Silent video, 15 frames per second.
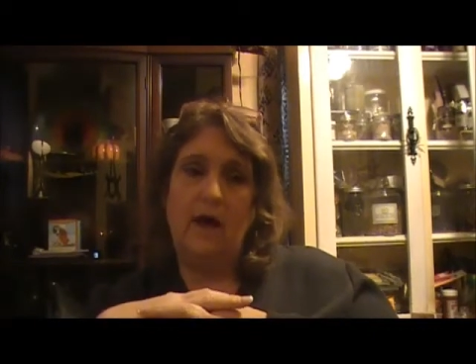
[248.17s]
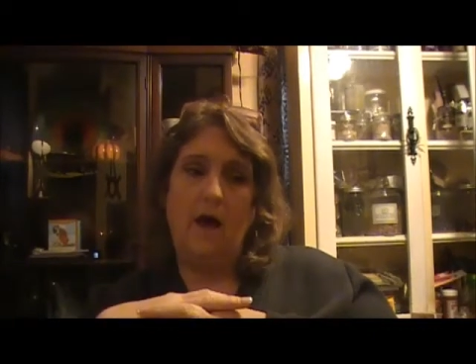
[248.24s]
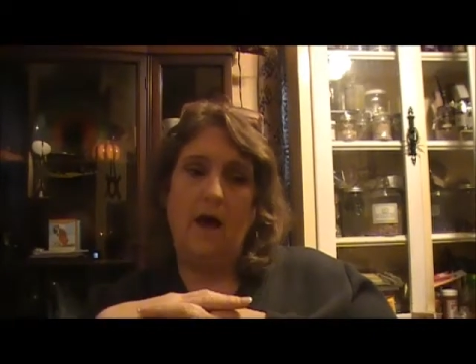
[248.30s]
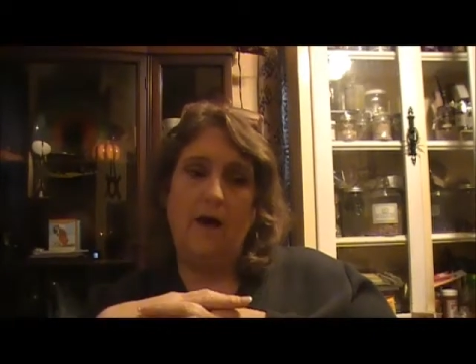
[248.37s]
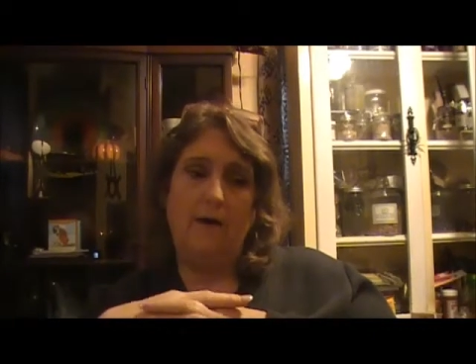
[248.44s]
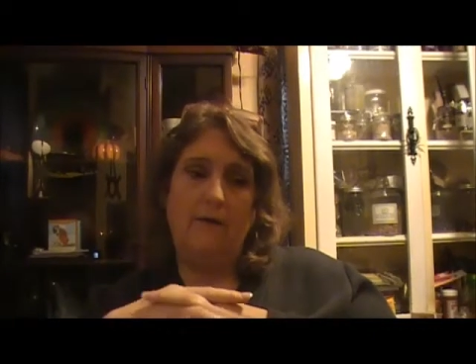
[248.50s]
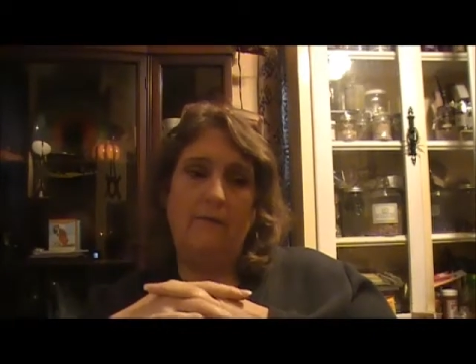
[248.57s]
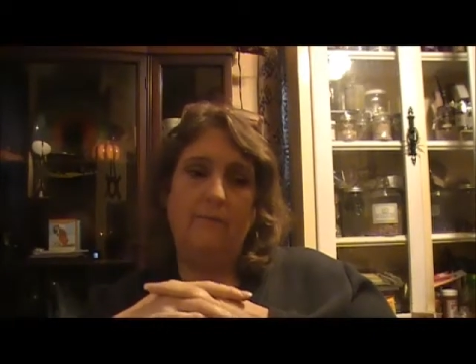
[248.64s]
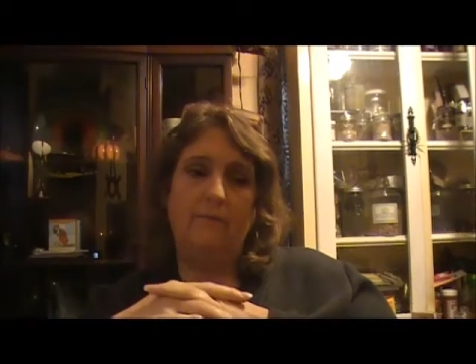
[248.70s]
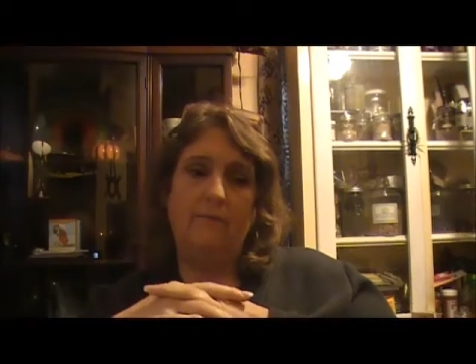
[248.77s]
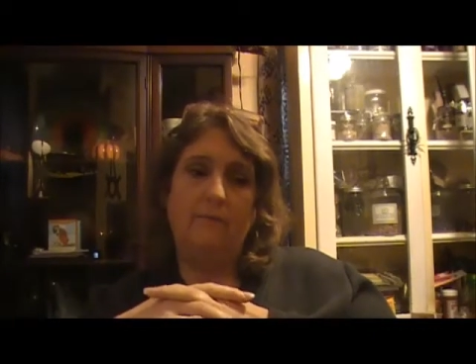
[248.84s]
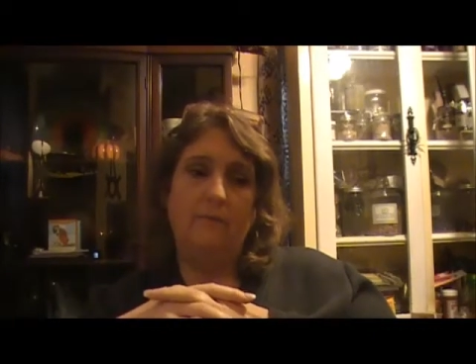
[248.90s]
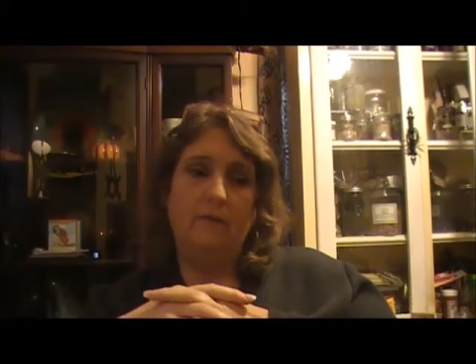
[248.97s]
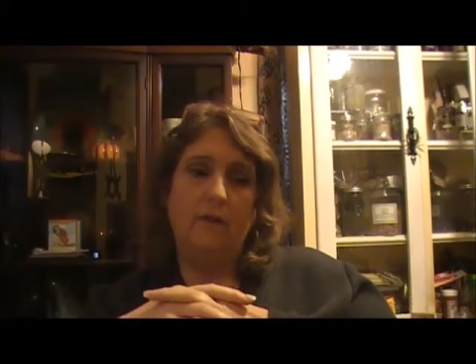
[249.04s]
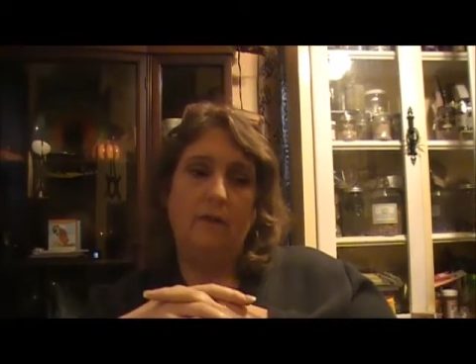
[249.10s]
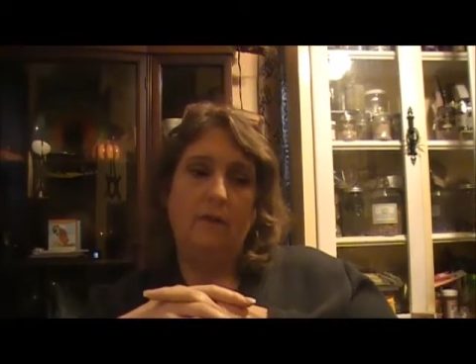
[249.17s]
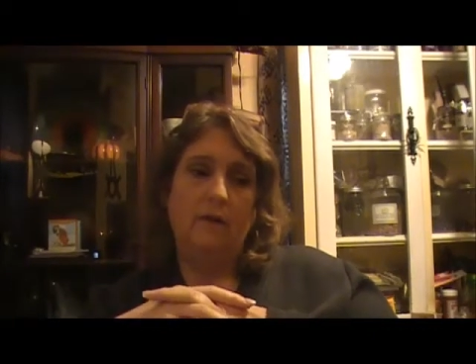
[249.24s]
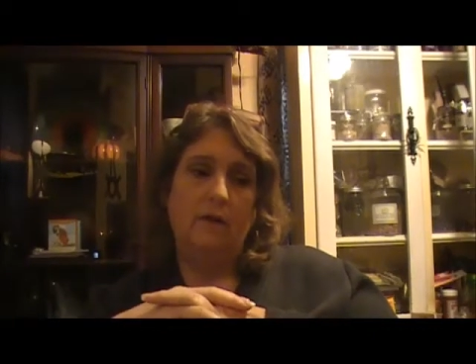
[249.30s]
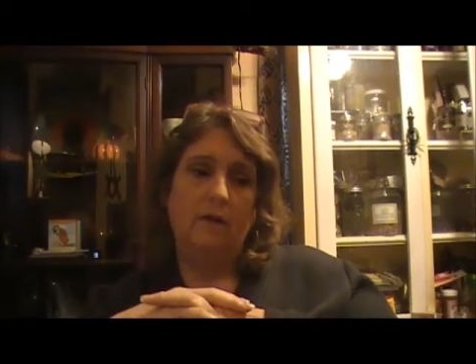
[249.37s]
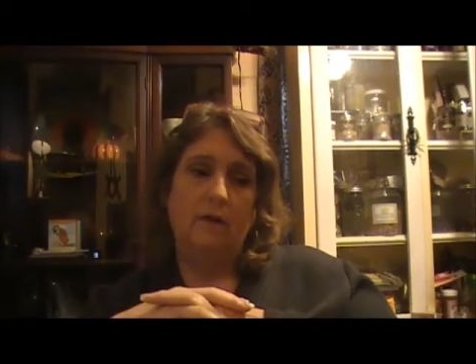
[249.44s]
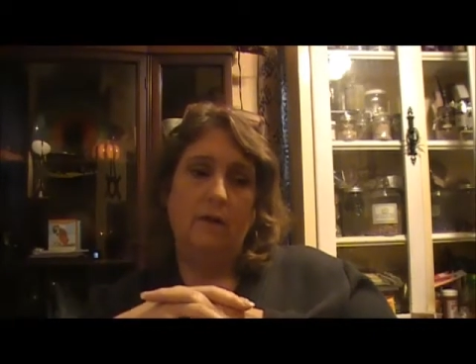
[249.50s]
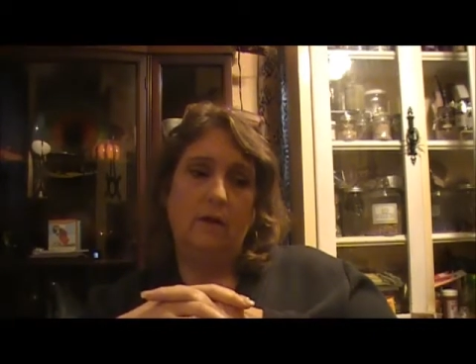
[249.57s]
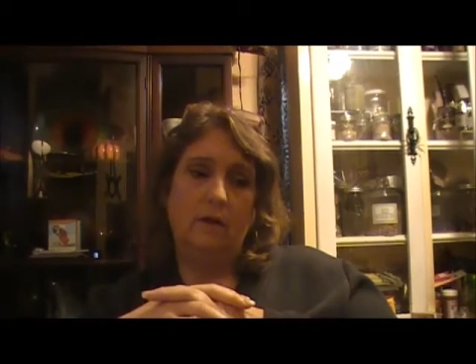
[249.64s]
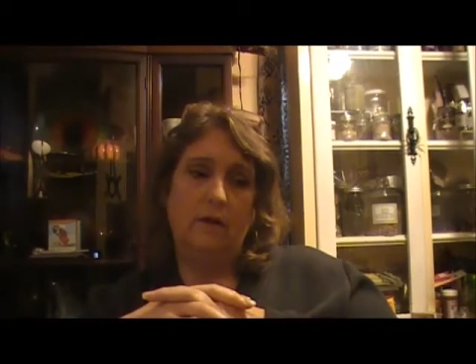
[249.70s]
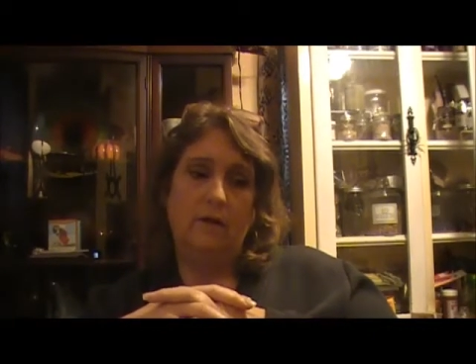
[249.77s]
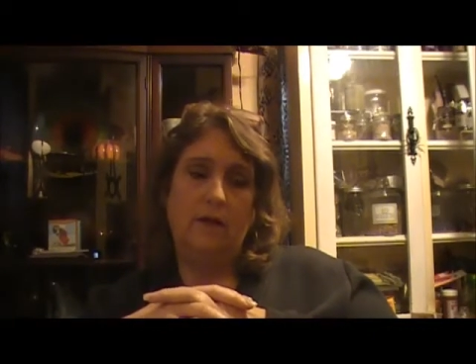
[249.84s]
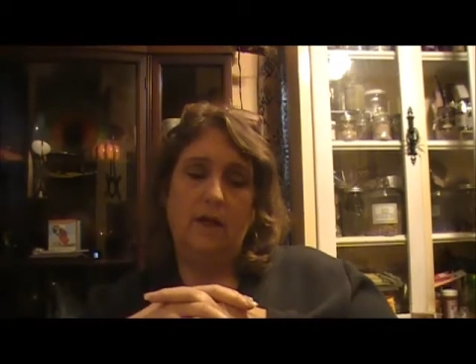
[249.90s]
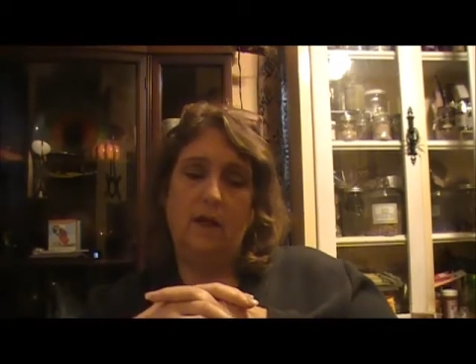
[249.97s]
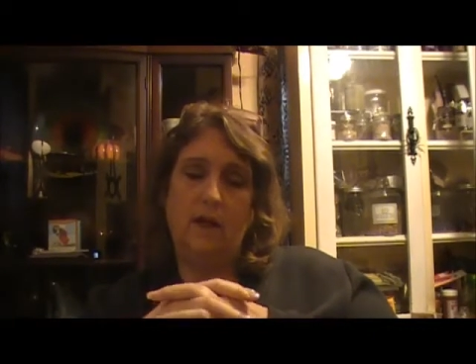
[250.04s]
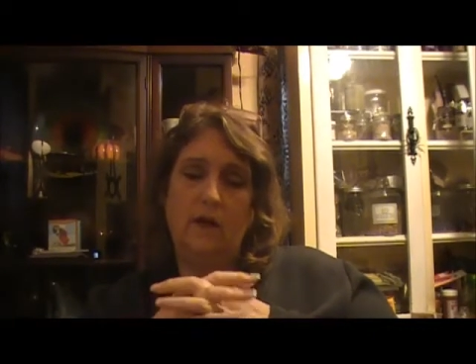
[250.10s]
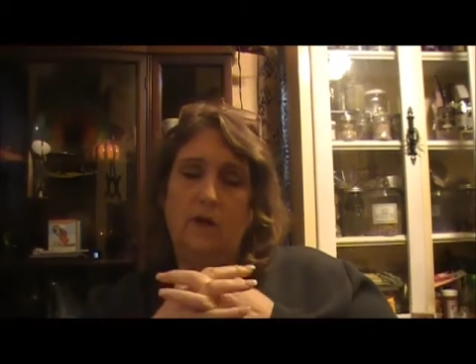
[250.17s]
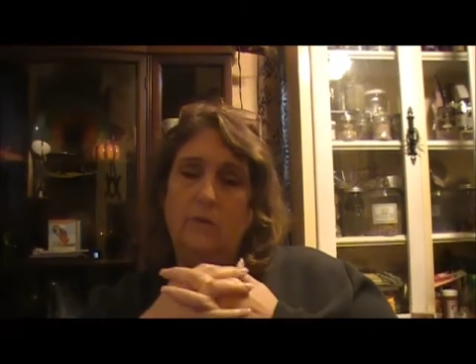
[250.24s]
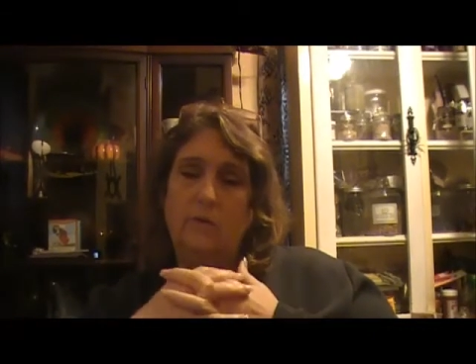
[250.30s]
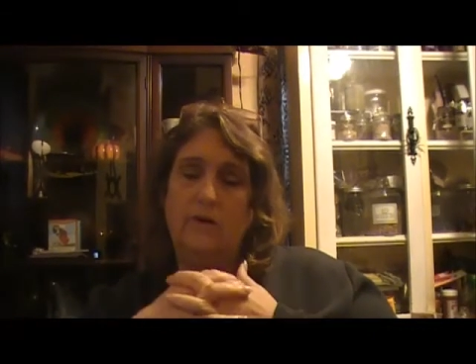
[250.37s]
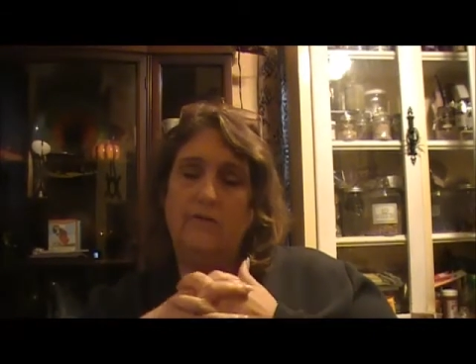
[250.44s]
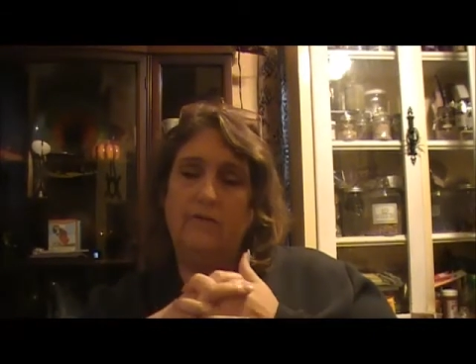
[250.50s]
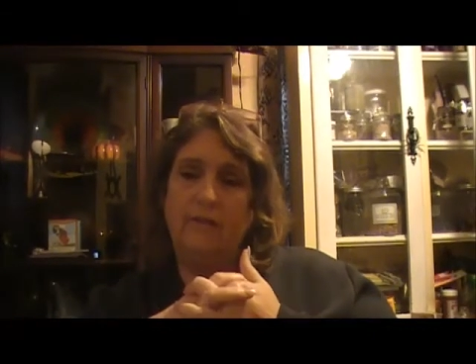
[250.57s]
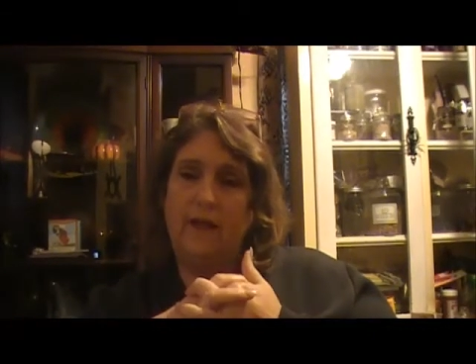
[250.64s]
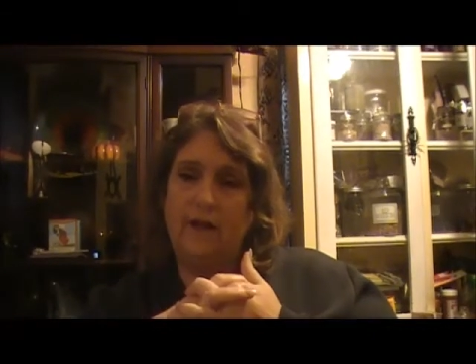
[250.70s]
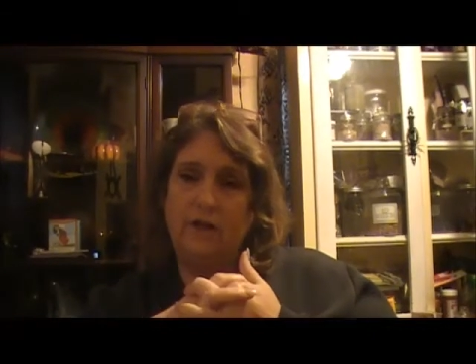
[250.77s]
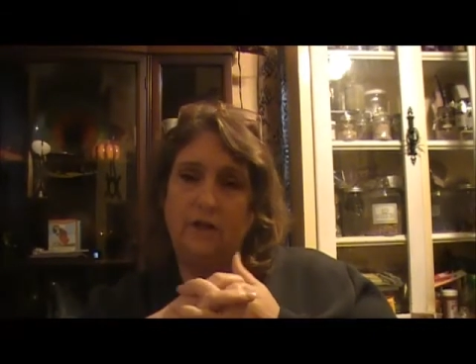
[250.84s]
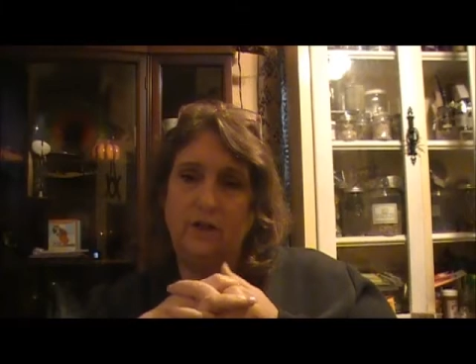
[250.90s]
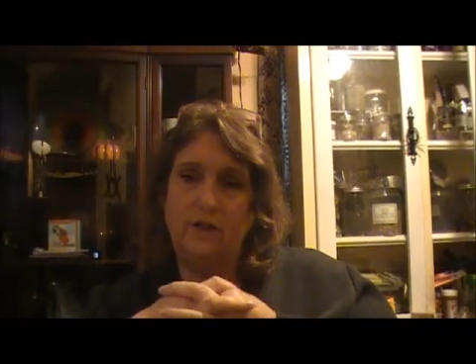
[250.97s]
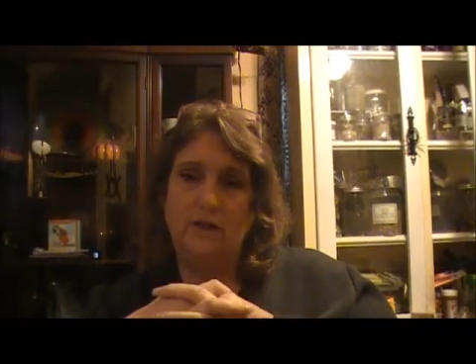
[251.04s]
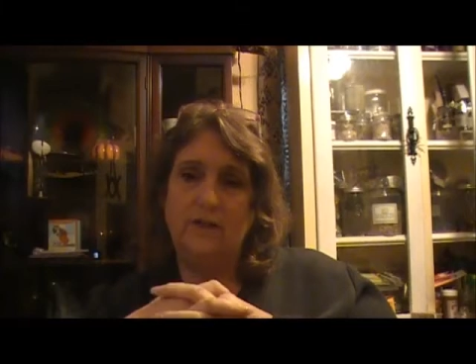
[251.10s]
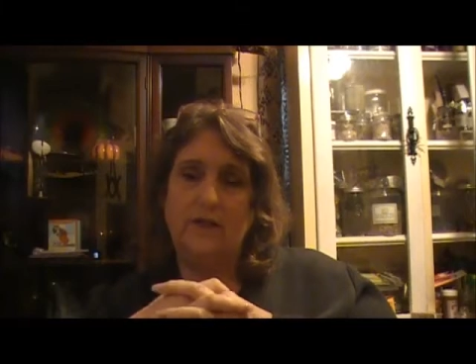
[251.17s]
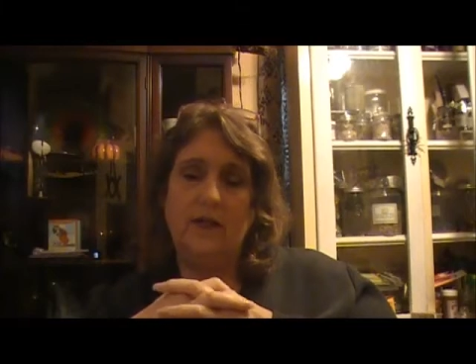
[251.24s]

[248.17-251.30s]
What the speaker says: The inner reflections,